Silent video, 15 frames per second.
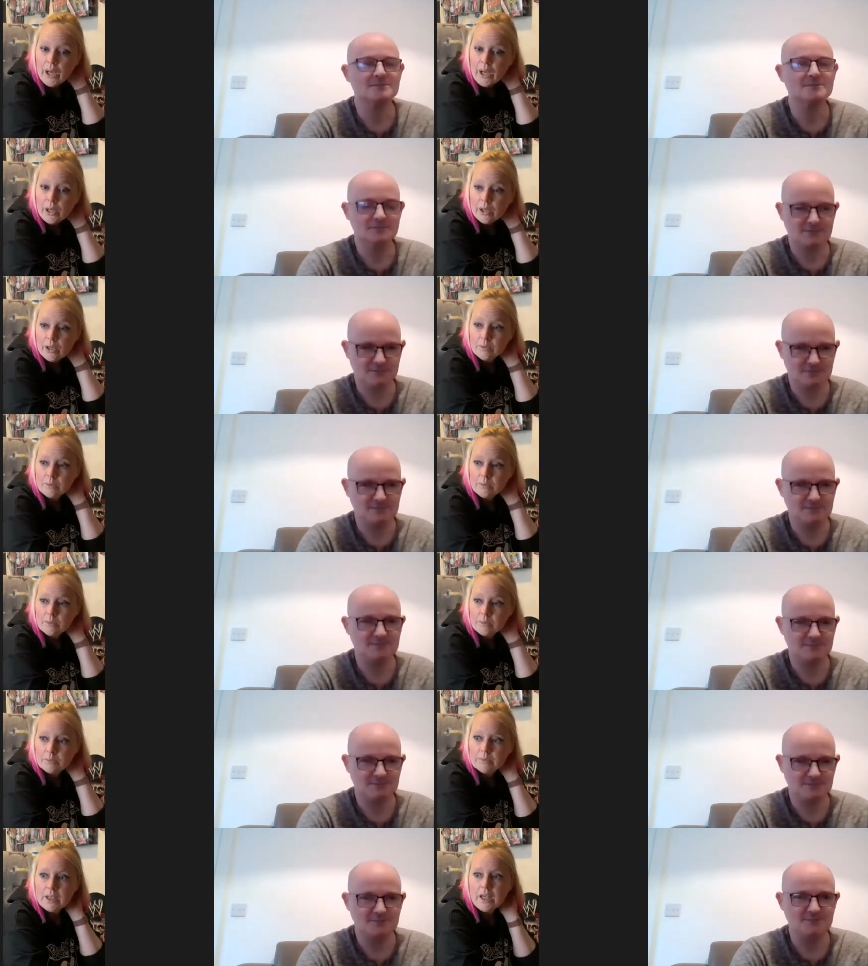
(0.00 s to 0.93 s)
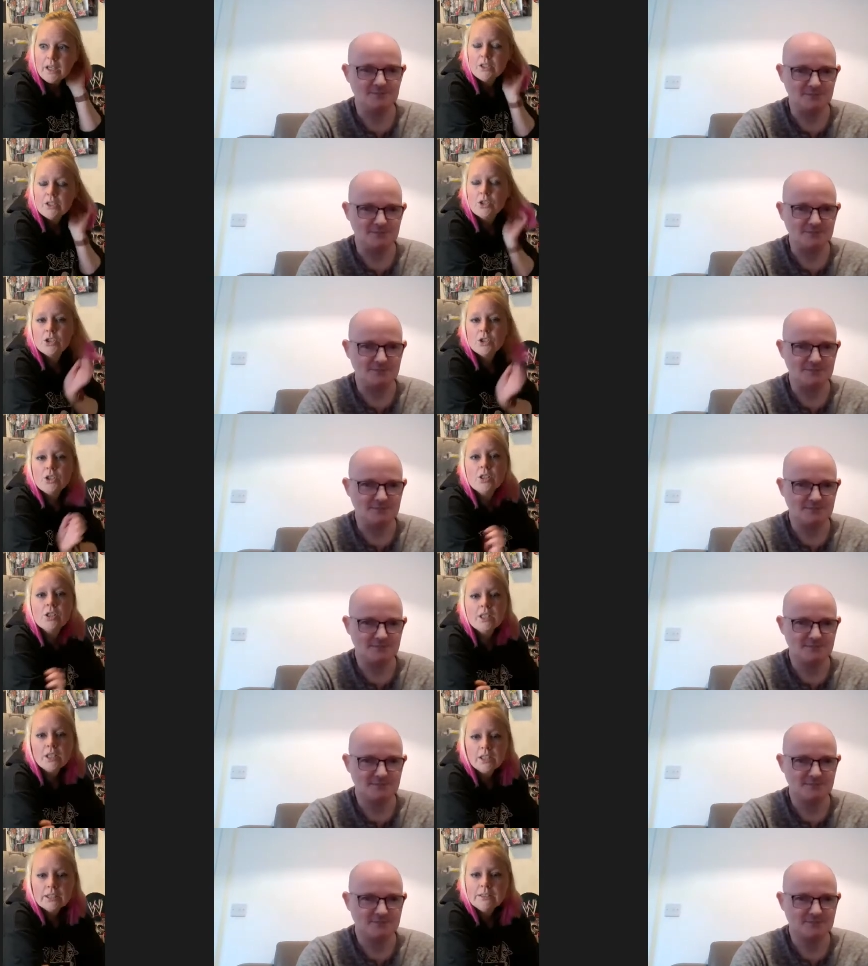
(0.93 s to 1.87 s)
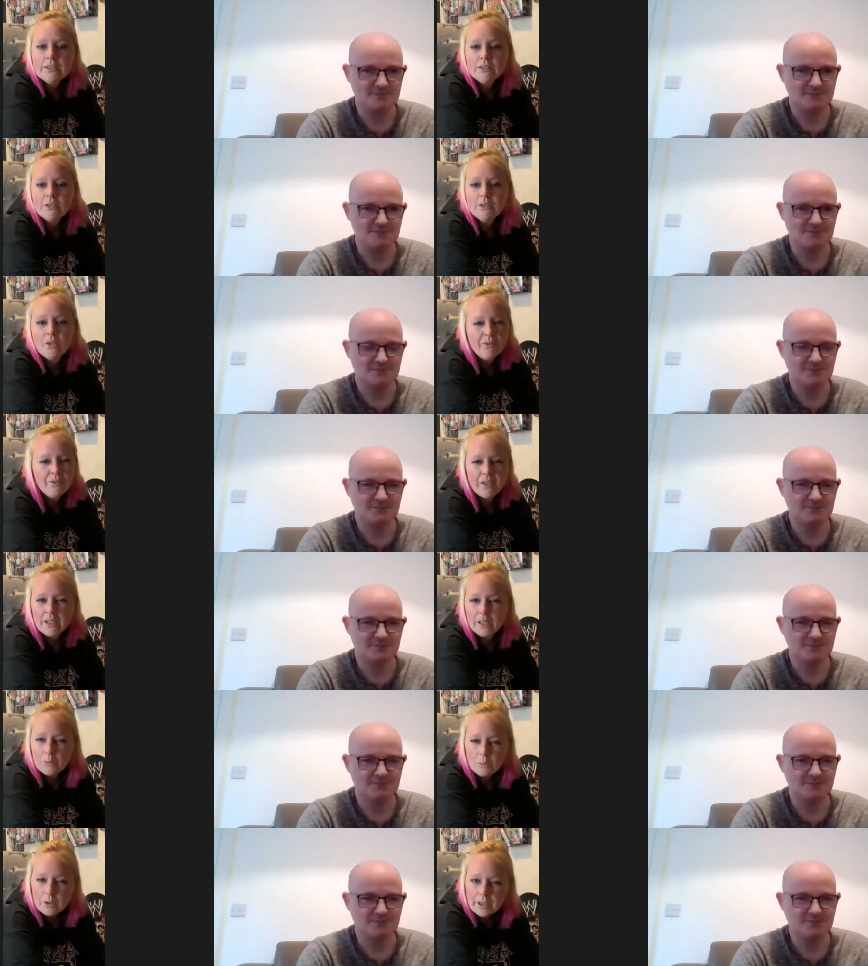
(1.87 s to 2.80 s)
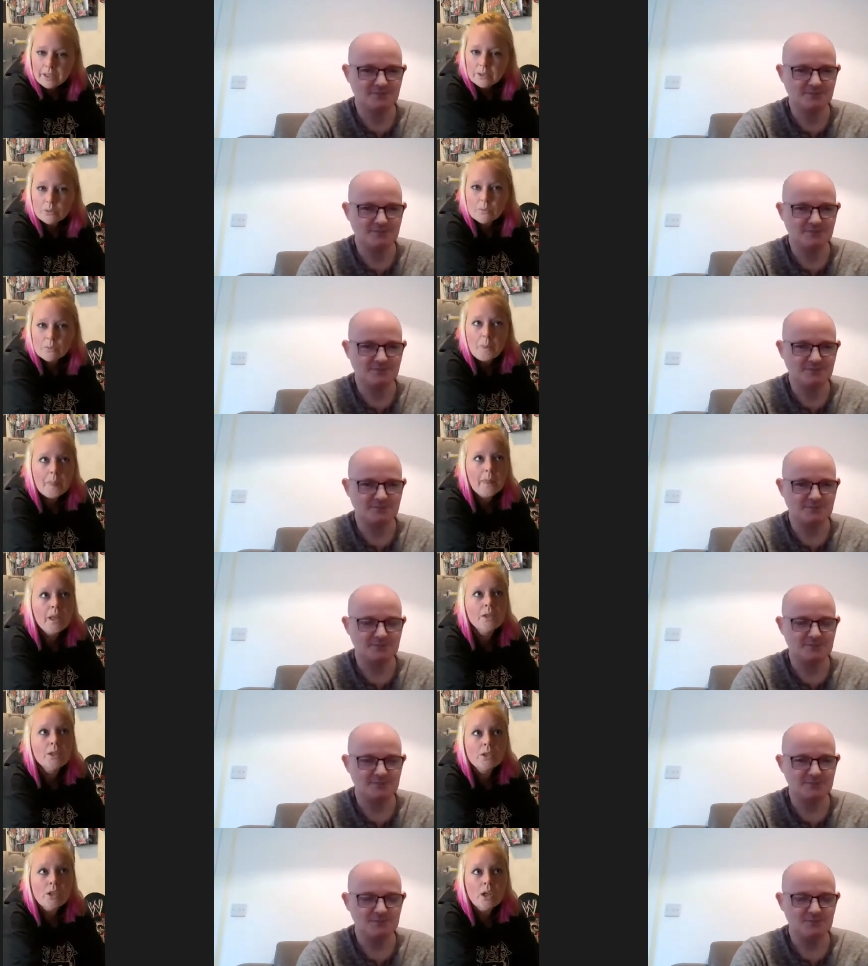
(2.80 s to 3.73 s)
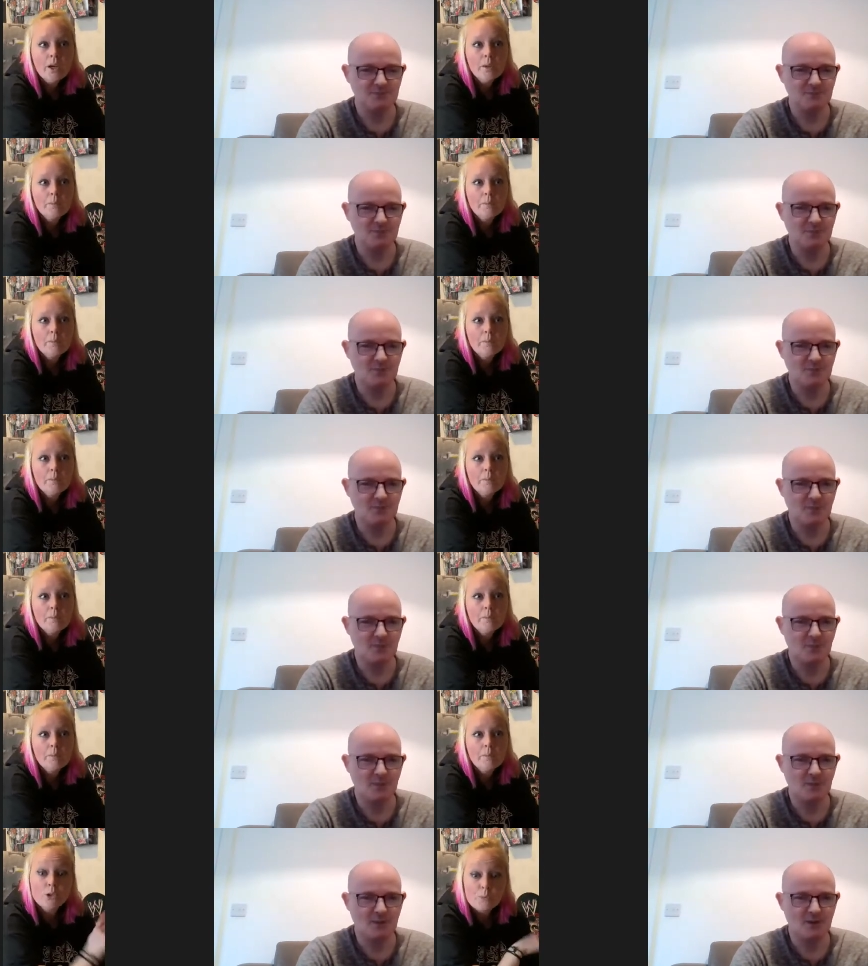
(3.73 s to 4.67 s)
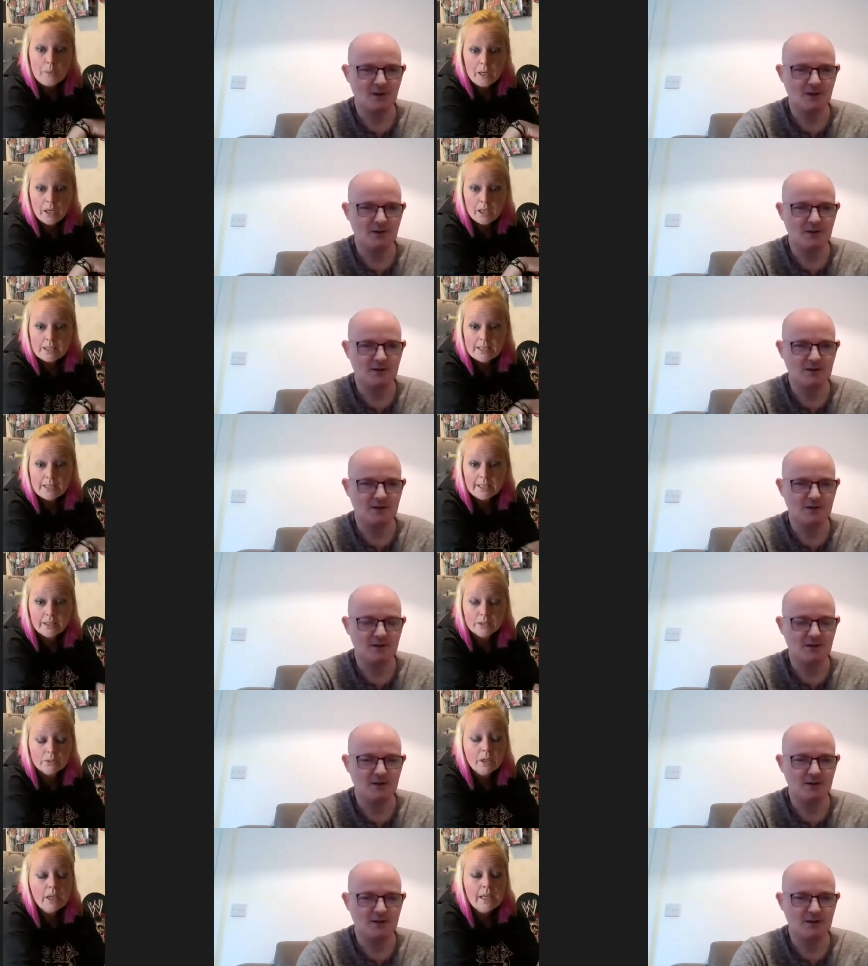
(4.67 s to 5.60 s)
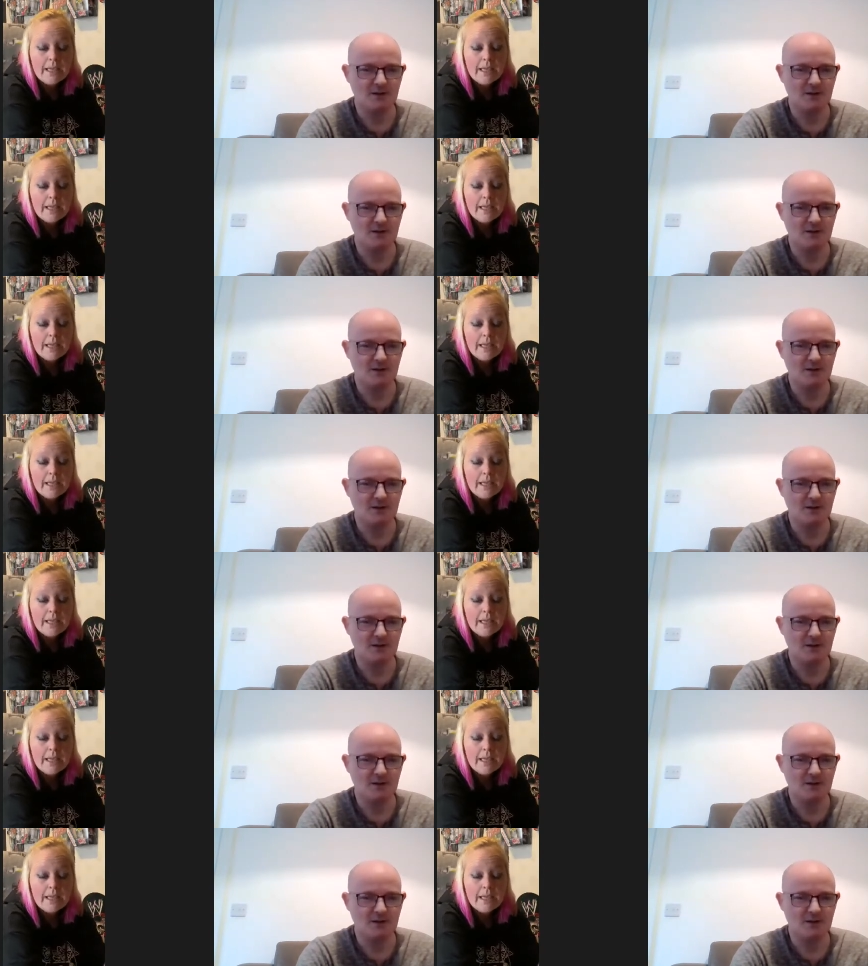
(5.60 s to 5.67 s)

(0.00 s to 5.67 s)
Speaker 1: I just started not feeling well at the time. My granddad, who's passed now,